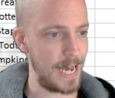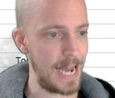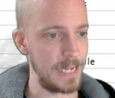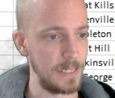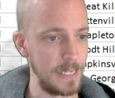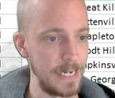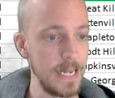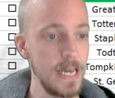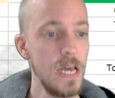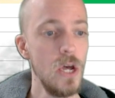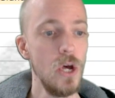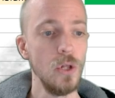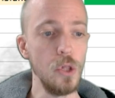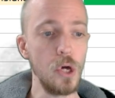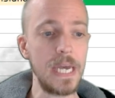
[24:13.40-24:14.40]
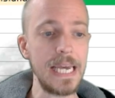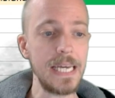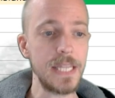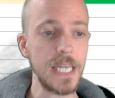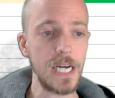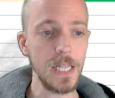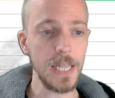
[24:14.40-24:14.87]
Island. Looking
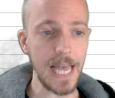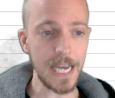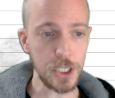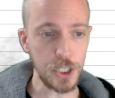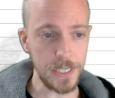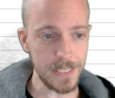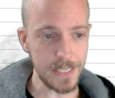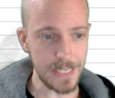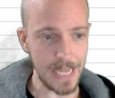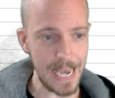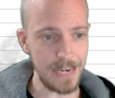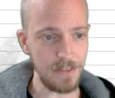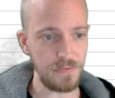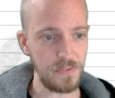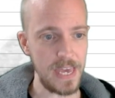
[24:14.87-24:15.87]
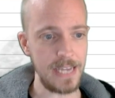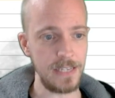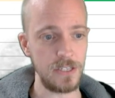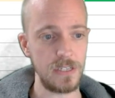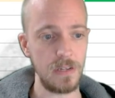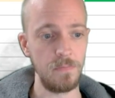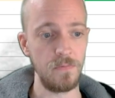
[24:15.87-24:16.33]
at the collection side of
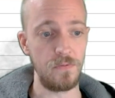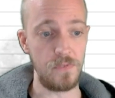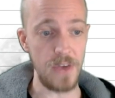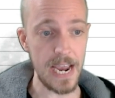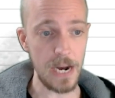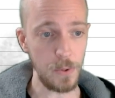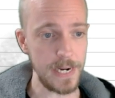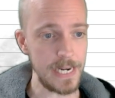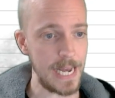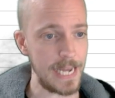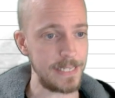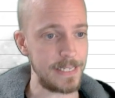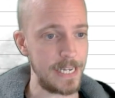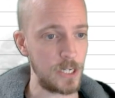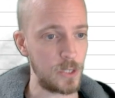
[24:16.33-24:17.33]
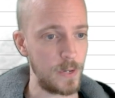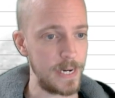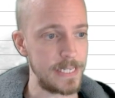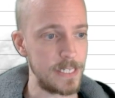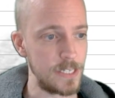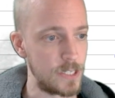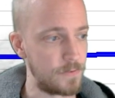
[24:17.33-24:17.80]
things, some very nice
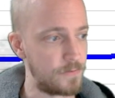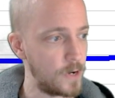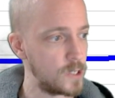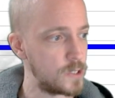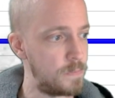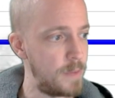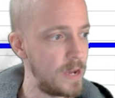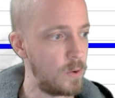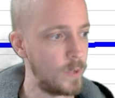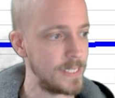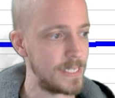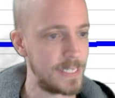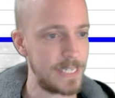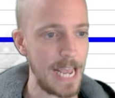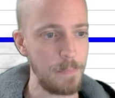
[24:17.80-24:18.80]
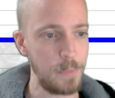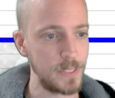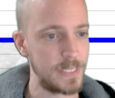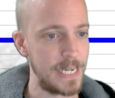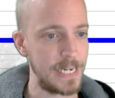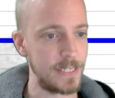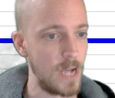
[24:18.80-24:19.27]
increases. The first big one,
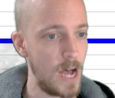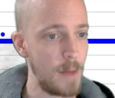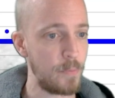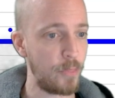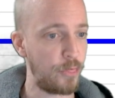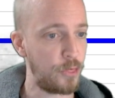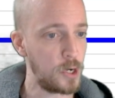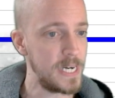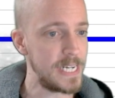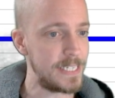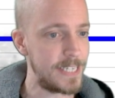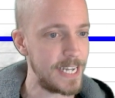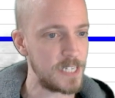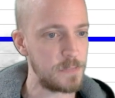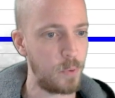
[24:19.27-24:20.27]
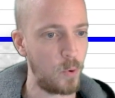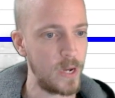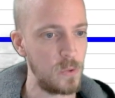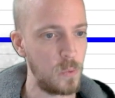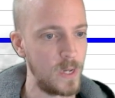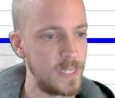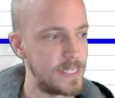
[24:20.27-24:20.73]
Stapleton, is up
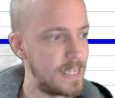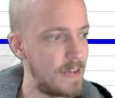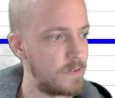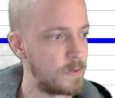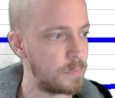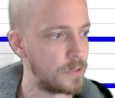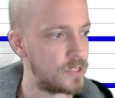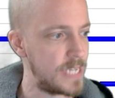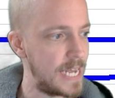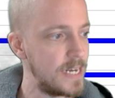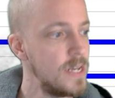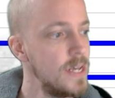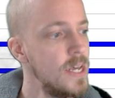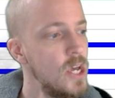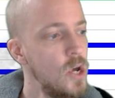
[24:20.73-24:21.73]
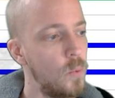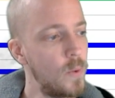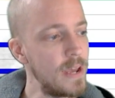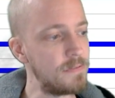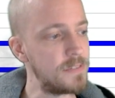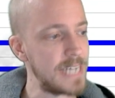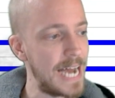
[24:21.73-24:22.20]
36.17%.
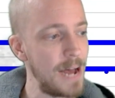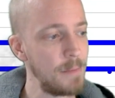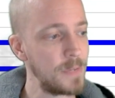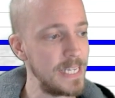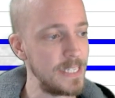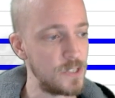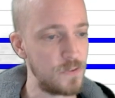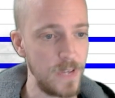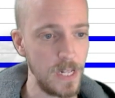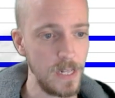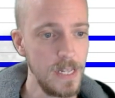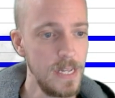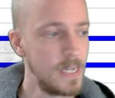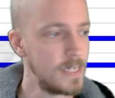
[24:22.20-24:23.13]
We have Tompkinsville